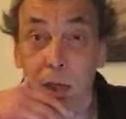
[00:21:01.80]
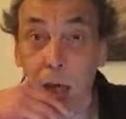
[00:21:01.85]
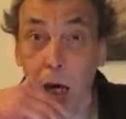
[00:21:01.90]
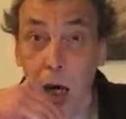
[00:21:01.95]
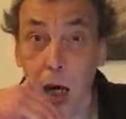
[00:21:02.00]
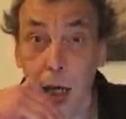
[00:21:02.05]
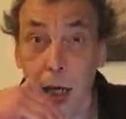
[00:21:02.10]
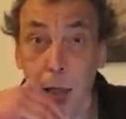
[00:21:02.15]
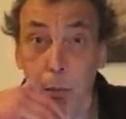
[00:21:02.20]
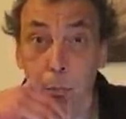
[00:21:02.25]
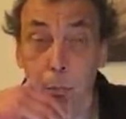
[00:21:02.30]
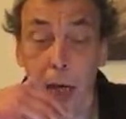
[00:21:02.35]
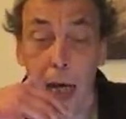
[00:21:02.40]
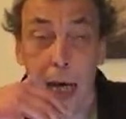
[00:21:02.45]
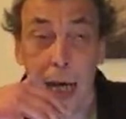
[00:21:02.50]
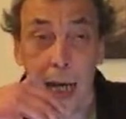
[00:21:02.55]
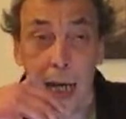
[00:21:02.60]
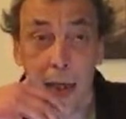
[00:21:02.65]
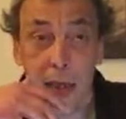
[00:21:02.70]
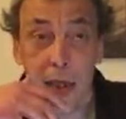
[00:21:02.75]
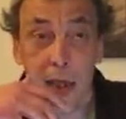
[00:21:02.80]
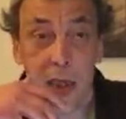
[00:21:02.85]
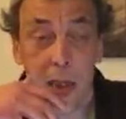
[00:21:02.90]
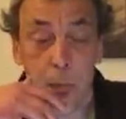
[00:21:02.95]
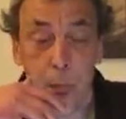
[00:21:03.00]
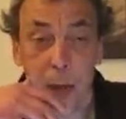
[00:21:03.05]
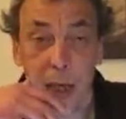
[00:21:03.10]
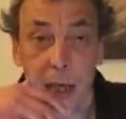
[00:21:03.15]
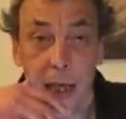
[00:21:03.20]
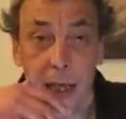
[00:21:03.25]
time and
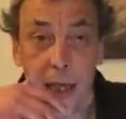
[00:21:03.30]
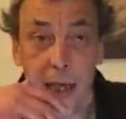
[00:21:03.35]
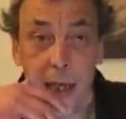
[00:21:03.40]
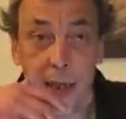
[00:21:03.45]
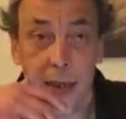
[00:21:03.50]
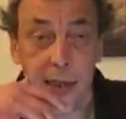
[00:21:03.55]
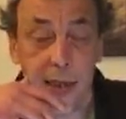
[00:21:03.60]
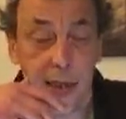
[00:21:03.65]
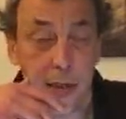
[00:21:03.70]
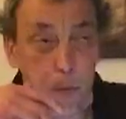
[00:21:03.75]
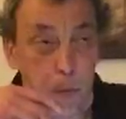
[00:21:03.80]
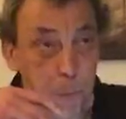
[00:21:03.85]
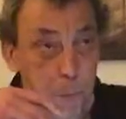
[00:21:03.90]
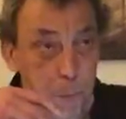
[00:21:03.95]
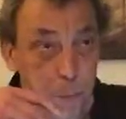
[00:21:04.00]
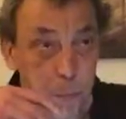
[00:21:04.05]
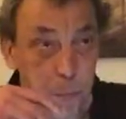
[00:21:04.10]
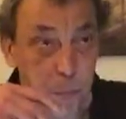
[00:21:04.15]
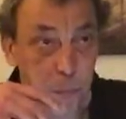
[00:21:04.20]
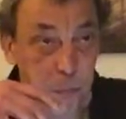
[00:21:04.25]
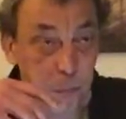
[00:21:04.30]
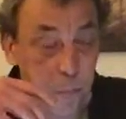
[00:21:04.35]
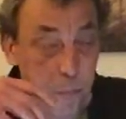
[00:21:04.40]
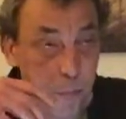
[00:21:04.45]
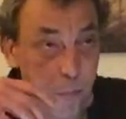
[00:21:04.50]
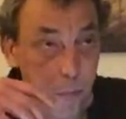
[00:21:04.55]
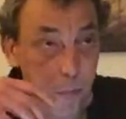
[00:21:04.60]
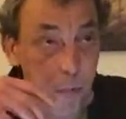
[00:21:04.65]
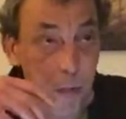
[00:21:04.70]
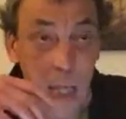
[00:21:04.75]
experience
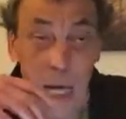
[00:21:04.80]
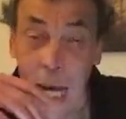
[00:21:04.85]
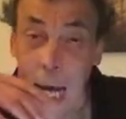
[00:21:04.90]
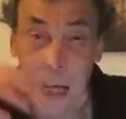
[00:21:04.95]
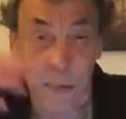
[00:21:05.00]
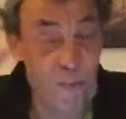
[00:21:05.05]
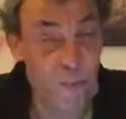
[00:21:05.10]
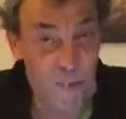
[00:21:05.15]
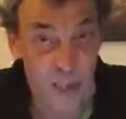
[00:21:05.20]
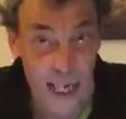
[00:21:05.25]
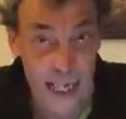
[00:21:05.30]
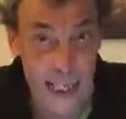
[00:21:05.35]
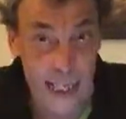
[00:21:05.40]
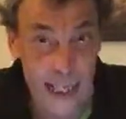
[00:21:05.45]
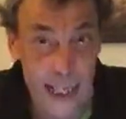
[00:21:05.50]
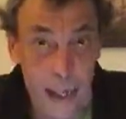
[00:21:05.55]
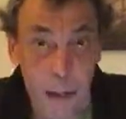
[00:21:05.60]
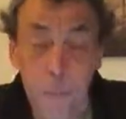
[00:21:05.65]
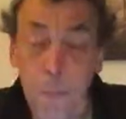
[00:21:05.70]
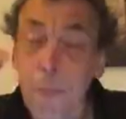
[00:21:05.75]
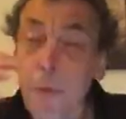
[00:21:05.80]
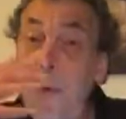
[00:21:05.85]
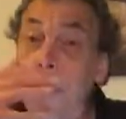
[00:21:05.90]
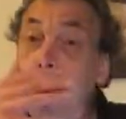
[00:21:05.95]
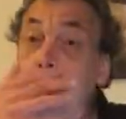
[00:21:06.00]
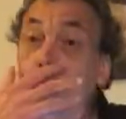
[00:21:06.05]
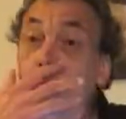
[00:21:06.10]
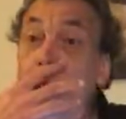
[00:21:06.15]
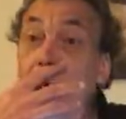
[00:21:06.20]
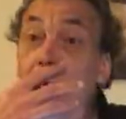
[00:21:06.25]
and failure,
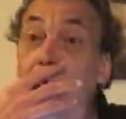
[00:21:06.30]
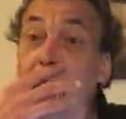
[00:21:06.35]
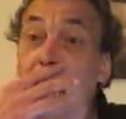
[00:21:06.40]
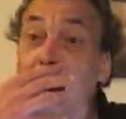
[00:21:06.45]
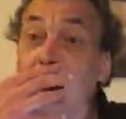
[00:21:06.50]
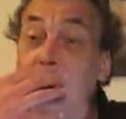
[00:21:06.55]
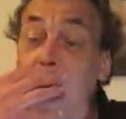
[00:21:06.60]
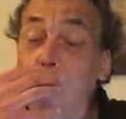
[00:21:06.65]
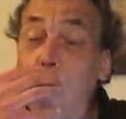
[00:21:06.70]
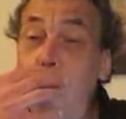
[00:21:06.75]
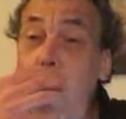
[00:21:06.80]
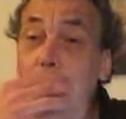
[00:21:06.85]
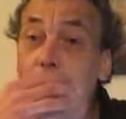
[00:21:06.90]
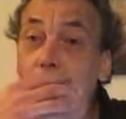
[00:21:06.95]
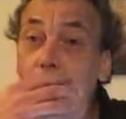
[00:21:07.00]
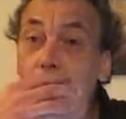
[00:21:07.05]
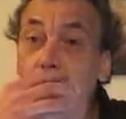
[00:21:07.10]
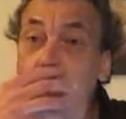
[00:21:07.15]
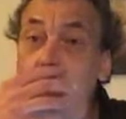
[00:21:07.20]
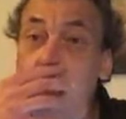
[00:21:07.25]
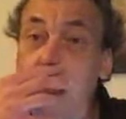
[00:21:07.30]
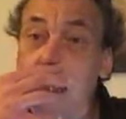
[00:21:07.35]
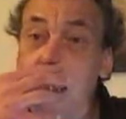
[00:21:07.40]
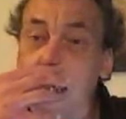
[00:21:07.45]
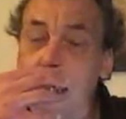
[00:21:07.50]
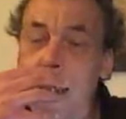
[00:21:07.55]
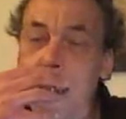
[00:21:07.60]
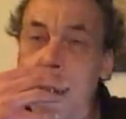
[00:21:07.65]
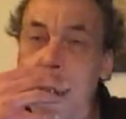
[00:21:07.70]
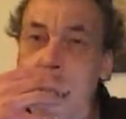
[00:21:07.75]
and we're
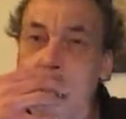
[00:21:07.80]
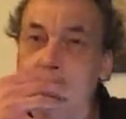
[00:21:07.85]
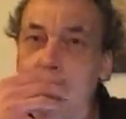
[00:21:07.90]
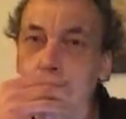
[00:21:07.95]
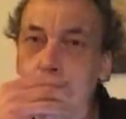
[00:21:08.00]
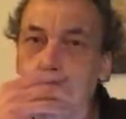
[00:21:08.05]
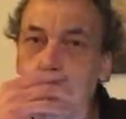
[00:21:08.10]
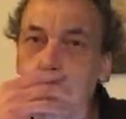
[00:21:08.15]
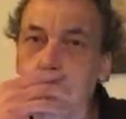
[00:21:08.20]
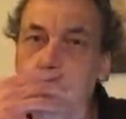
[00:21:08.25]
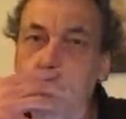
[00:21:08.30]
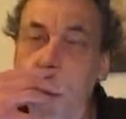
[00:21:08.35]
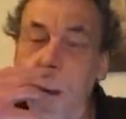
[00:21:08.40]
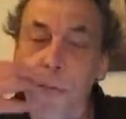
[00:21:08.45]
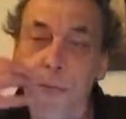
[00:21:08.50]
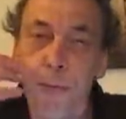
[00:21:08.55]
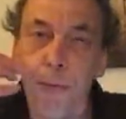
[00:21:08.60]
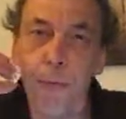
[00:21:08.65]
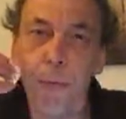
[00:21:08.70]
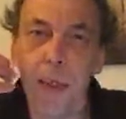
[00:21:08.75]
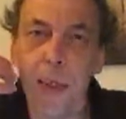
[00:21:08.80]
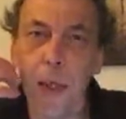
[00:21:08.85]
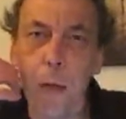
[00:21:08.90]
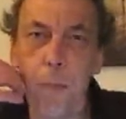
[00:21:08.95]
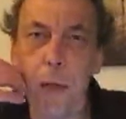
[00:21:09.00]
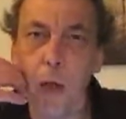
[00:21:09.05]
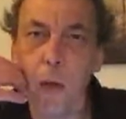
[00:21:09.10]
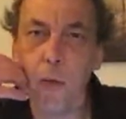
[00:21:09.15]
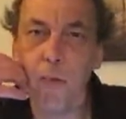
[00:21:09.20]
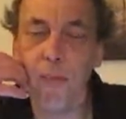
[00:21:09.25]
unlikely to take them on board from
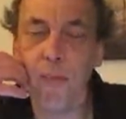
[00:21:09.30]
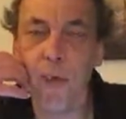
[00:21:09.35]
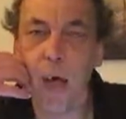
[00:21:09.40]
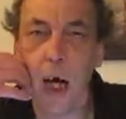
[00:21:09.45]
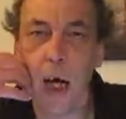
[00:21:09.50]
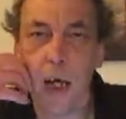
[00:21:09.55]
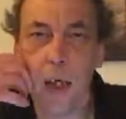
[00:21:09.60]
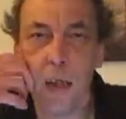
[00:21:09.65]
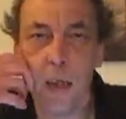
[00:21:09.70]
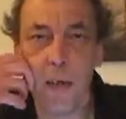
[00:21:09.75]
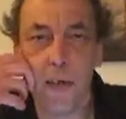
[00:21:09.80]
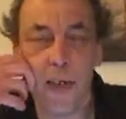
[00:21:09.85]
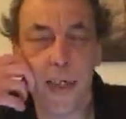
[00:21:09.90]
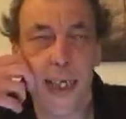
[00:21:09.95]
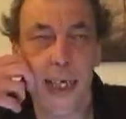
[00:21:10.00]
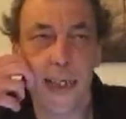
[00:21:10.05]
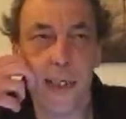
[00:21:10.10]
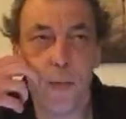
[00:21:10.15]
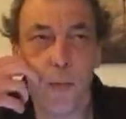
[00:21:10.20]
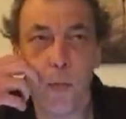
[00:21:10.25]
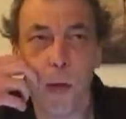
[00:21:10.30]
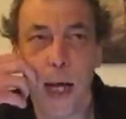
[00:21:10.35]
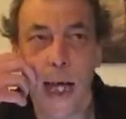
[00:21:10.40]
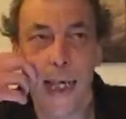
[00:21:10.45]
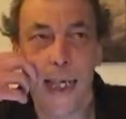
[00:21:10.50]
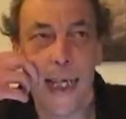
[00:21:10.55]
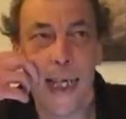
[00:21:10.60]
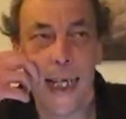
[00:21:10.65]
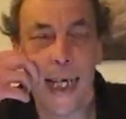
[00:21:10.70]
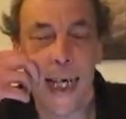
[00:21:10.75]
some old fart who sits
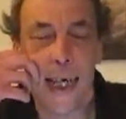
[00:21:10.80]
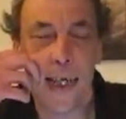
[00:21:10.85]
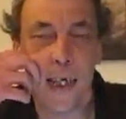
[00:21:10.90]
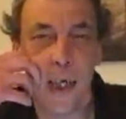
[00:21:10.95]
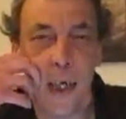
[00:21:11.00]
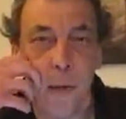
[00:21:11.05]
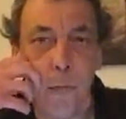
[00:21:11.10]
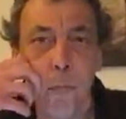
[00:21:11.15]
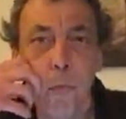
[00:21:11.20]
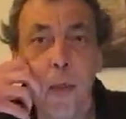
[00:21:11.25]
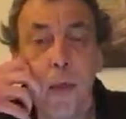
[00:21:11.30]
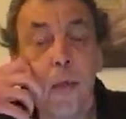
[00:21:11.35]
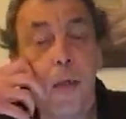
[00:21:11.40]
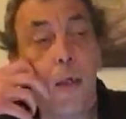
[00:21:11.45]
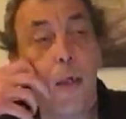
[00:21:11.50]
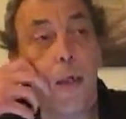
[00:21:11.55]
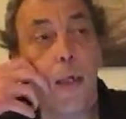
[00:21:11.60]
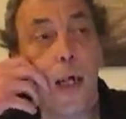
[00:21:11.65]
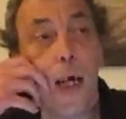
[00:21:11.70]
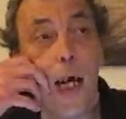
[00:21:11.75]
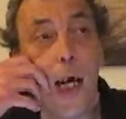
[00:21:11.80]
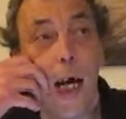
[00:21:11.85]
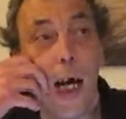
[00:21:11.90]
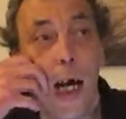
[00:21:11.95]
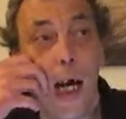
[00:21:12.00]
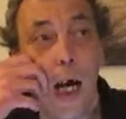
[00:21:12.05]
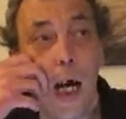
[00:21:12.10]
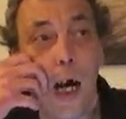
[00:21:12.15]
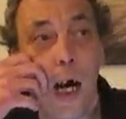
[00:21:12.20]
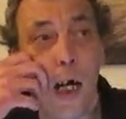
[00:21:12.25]
rattling at you
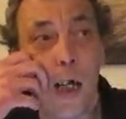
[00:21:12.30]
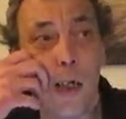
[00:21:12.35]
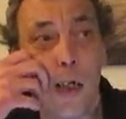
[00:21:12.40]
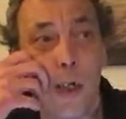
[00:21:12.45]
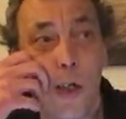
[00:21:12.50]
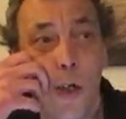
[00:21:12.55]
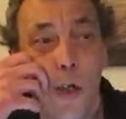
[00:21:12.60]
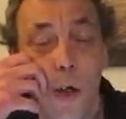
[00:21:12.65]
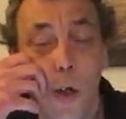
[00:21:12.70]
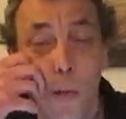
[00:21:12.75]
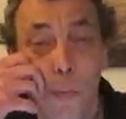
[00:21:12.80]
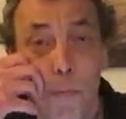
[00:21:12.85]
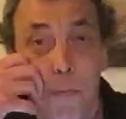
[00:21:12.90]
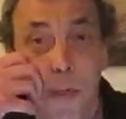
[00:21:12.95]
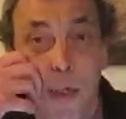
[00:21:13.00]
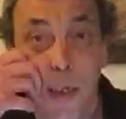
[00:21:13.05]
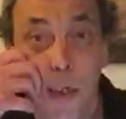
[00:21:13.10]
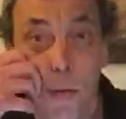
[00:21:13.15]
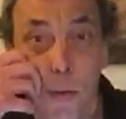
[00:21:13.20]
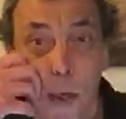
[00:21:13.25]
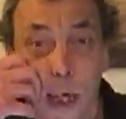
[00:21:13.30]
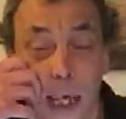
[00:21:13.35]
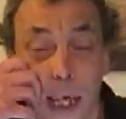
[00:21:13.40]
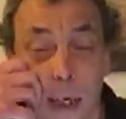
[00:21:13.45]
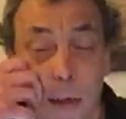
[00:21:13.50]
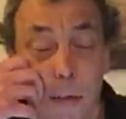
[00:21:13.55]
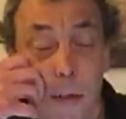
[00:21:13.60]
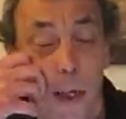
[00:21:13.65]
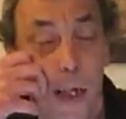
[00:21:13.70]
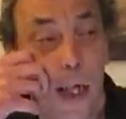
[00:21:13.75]
on your
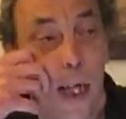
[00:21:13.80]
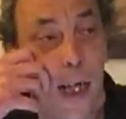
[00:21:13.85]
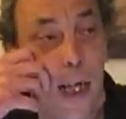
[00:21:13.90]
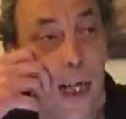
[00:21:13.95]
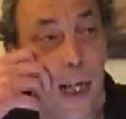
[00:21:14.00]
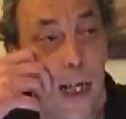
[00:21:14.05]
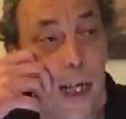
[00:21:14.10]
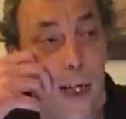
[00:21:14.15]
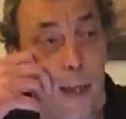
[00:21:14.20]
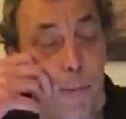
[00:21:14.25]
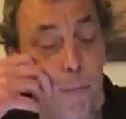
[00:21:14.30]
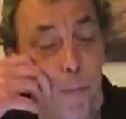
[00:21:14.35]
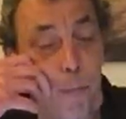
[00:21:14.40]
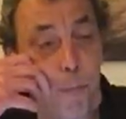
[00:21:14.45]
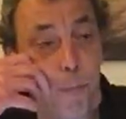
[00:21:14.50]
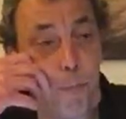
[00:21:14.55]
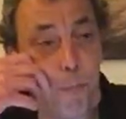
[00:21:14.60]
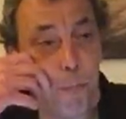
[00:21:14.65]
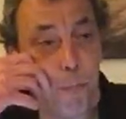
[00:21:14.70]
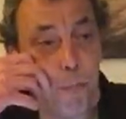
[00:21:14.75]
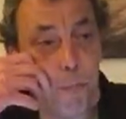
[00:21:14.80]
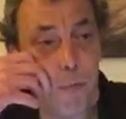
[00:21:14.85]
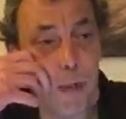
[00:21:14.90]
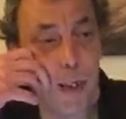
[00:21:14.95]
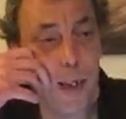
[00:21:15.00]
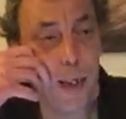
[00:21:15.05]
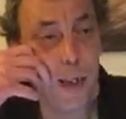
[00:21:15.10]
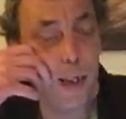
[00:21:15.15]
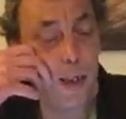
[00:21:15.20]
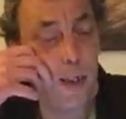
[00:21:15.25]
screen. Other
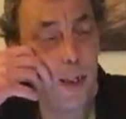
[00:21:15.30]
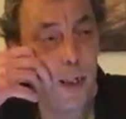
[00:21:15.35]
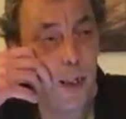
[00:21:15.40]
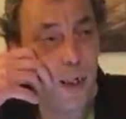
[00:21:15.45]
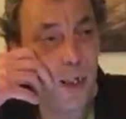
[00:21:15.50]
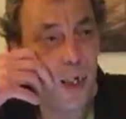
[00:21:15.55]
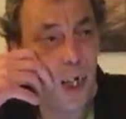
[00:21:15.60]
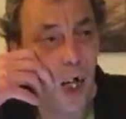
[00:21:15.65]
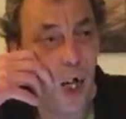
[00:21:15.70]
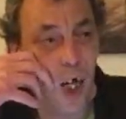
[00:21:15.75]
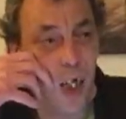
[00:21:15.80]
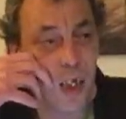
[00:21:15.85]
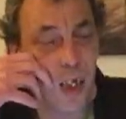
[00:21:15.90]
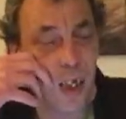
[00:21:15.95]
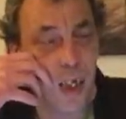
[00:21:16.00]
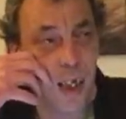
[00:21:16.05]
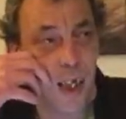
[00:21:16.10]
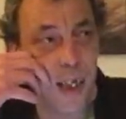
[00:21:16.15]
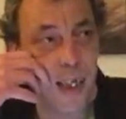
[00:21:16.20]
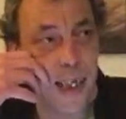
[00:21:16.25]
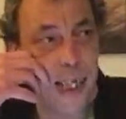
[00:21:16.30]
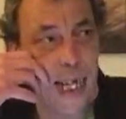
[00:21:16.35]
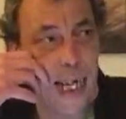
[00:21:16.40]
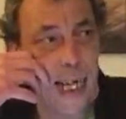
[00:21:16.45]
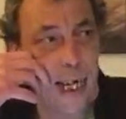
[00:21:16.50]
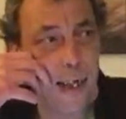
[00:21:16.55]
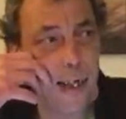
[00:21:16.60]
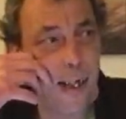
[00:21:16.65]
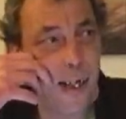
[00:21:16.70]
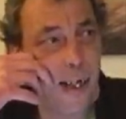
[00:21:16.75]
than
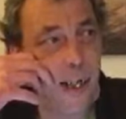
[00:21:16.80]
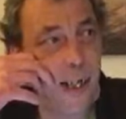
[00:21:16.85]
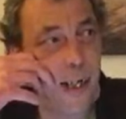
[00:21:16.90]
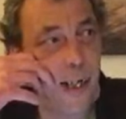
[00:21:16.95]
that,